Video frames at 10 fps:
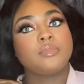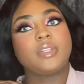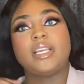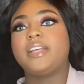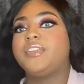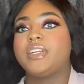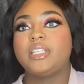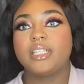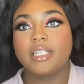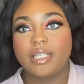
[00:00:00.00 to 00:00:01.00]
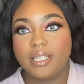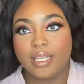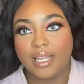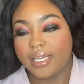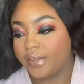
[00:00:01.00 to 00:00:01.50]
And if you're looking,
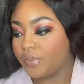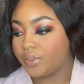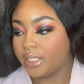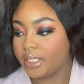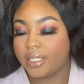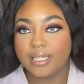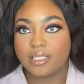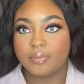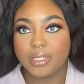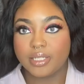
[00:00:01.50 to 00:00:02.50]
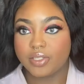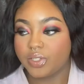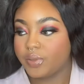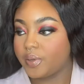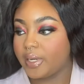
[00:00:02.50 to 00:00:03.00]
like, if you think like something is
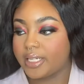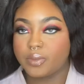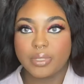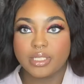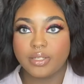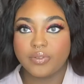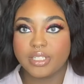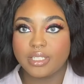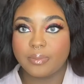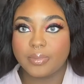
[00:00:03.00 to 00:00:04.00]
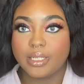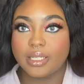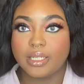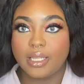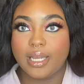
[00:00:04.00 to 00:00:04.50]
too expensive or
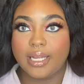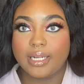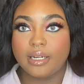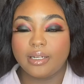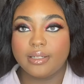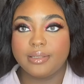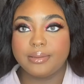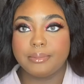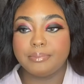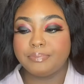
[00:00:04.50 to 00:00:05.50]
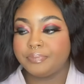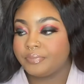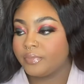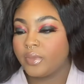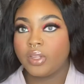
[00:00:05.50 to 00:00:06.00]
something, like um,
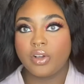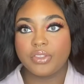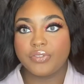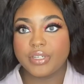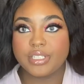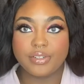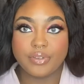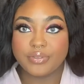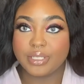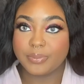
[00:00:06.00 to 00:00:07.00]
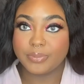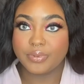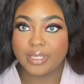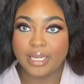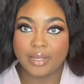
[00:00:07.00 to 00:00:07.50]
on the first and the 15th,
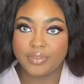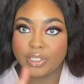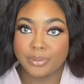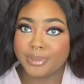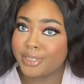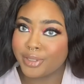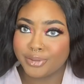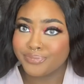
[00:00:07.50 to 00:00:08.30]
they have 30% off.